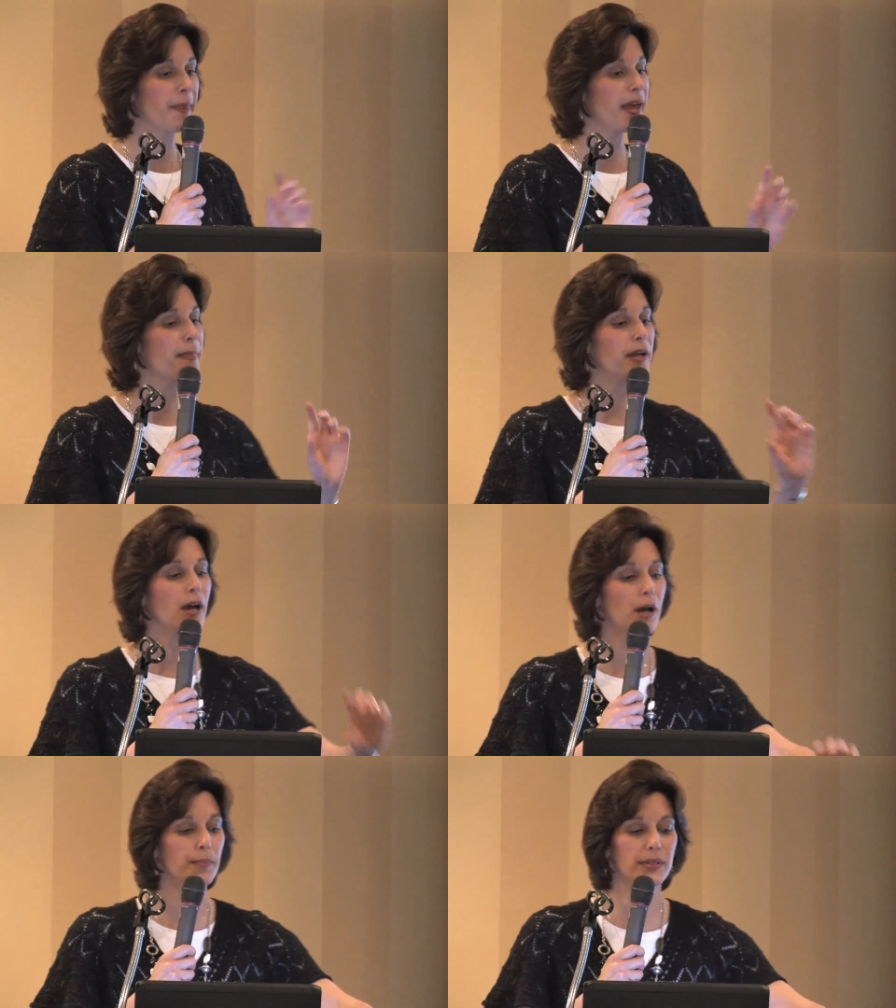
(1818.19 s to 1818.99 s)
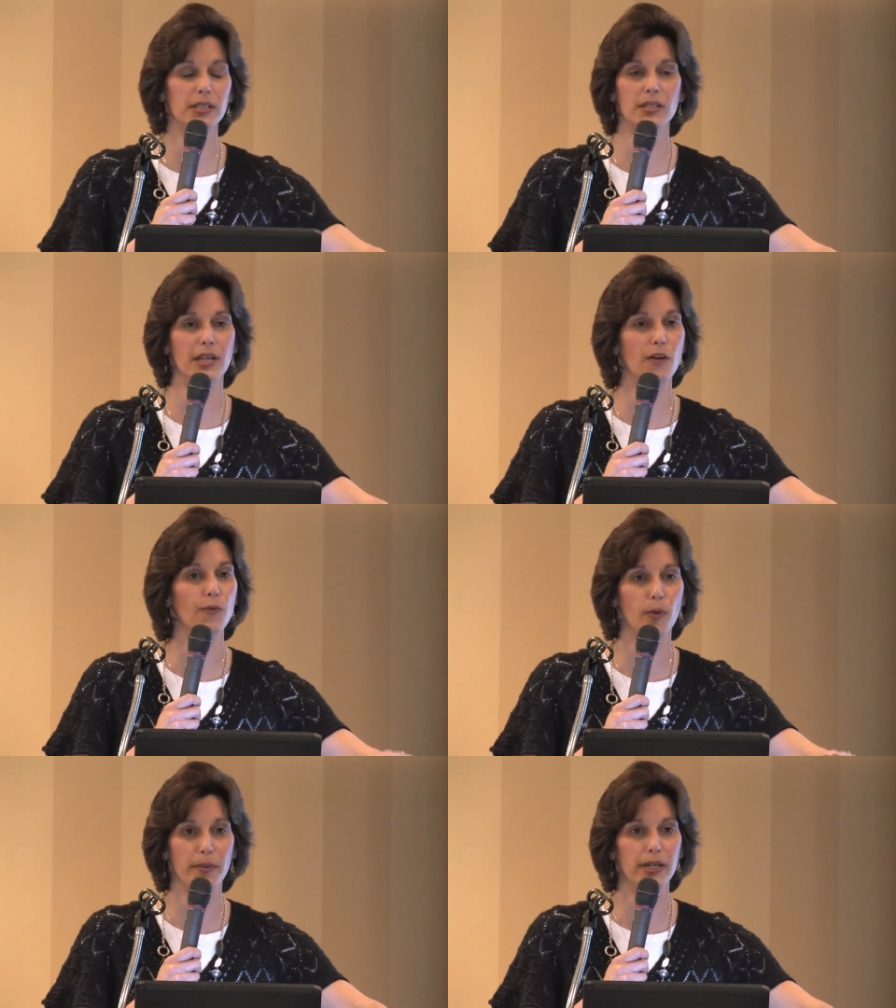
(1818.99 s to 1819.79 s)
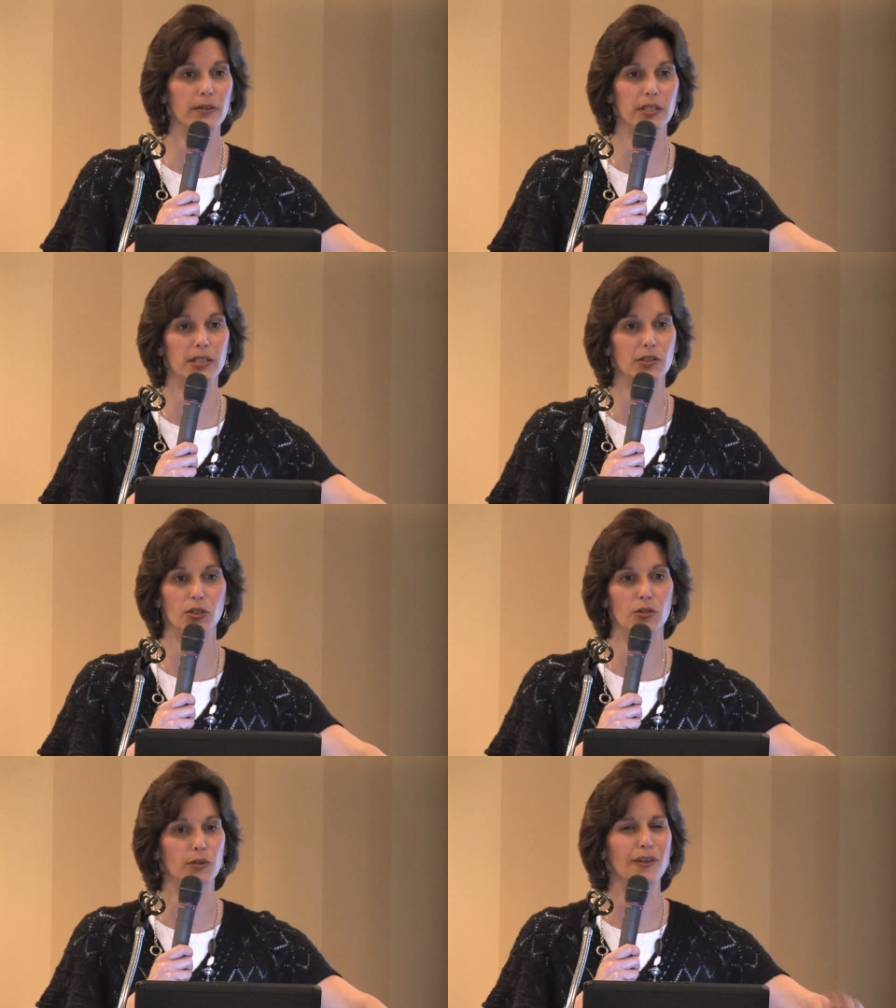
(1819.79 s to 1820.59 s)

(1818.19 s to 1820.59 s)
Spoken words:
And the company itself will mail these to you.